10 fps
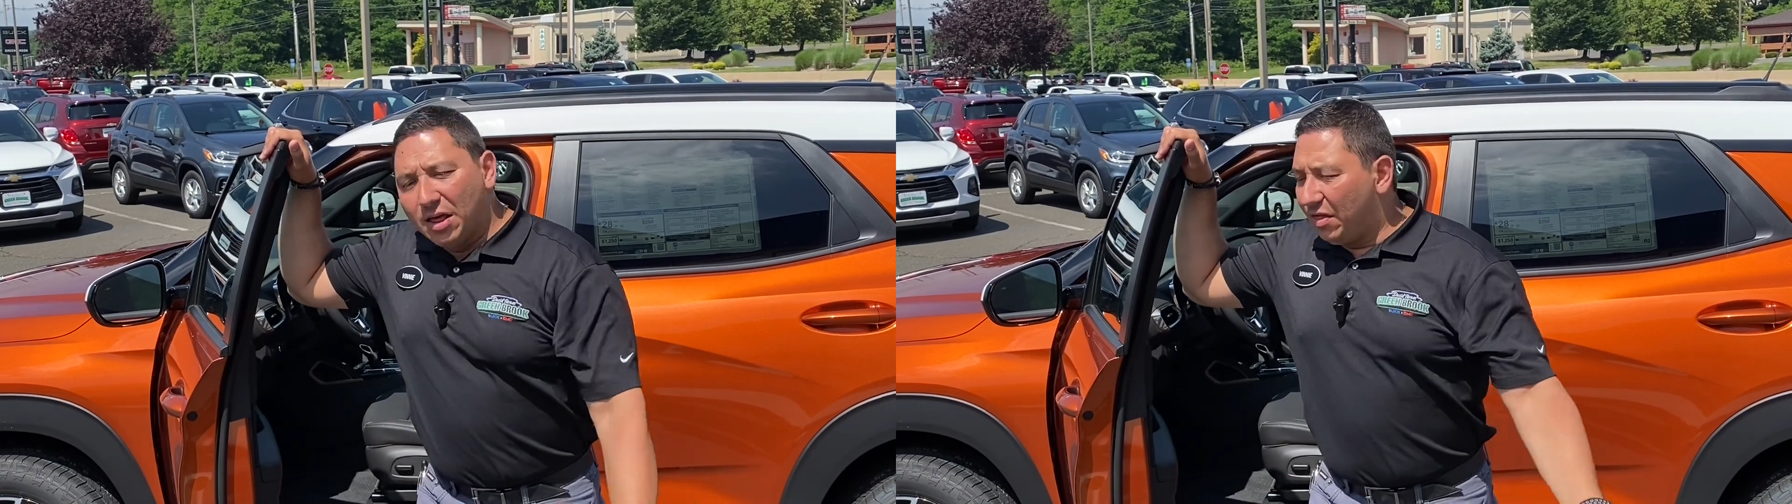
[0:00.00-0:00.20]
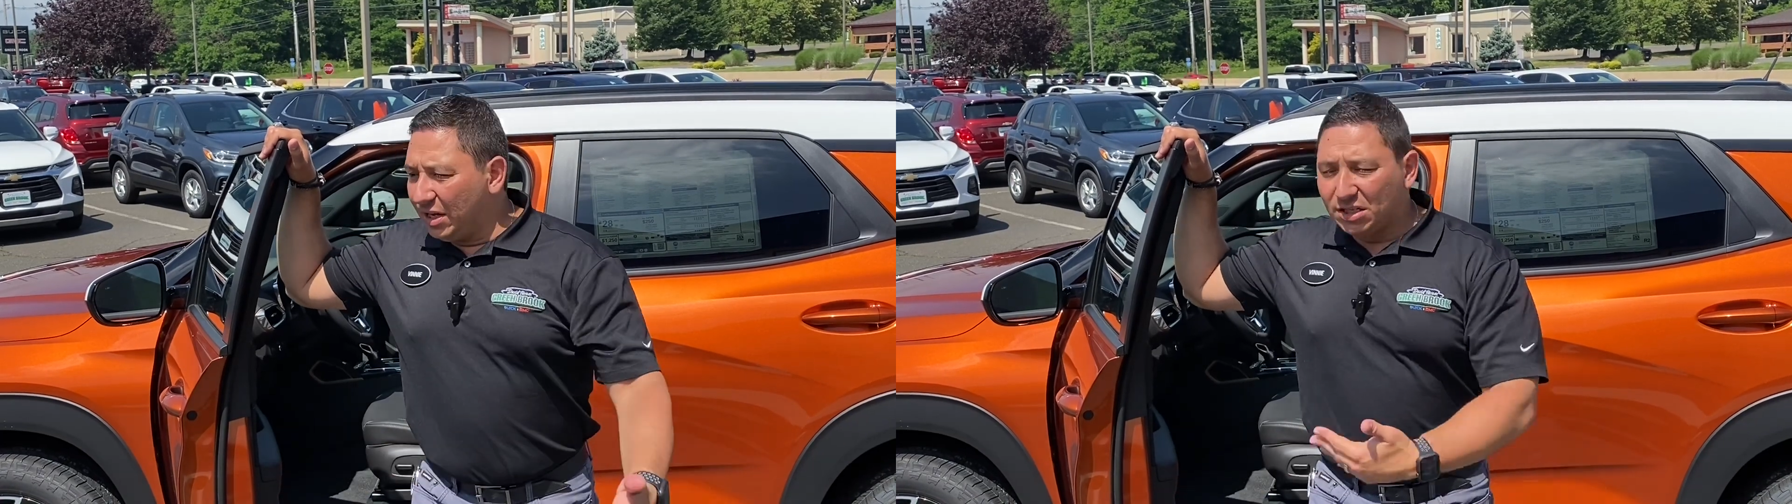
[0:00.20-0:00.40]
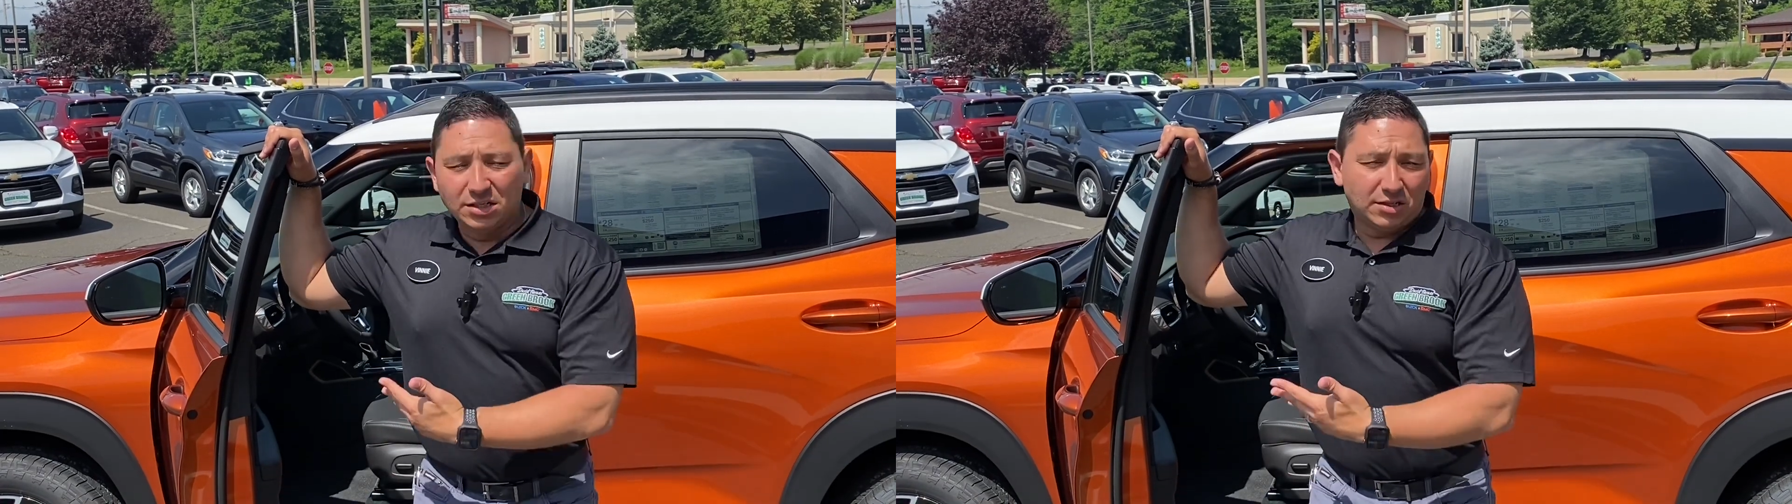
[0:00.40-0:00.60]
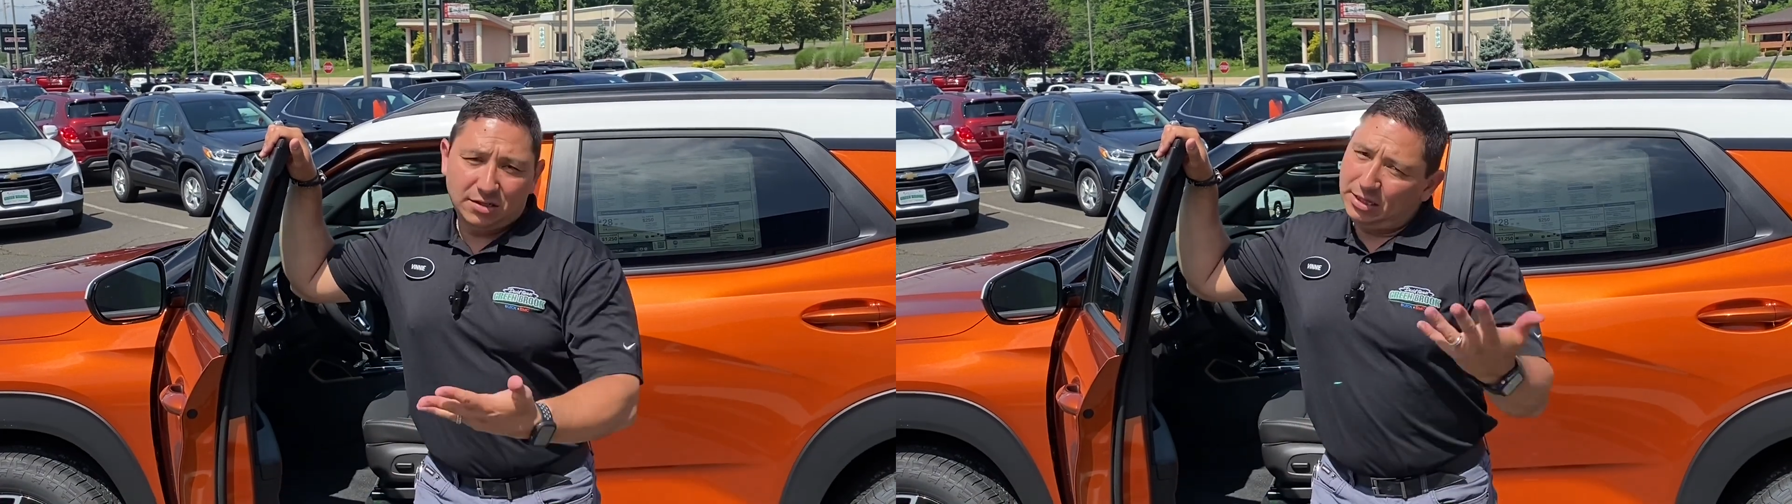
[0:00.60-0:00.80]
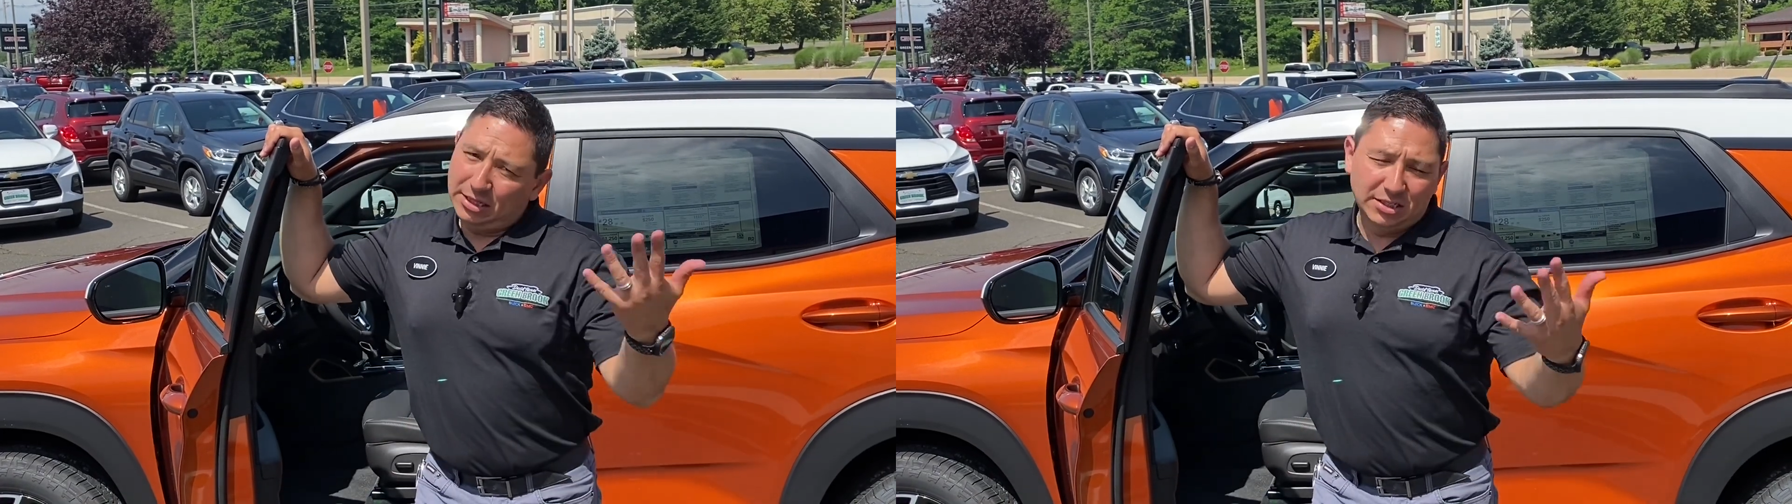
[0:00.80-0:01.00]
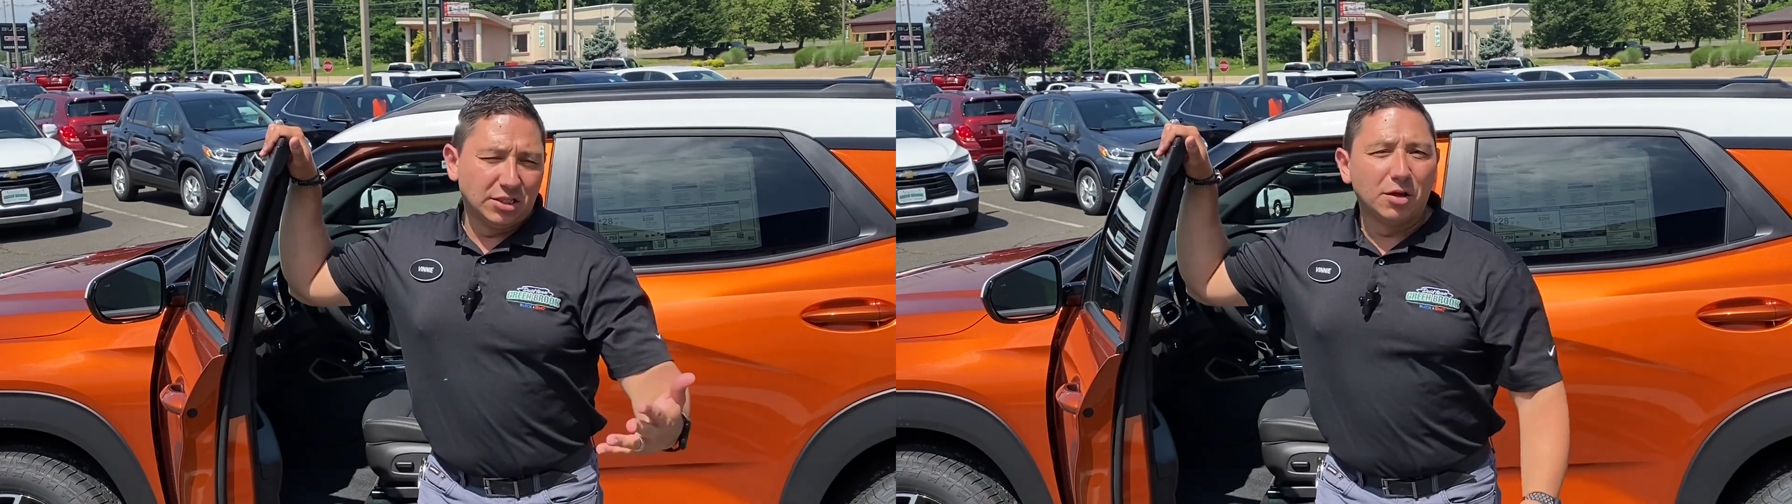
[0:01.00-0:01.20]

This is this is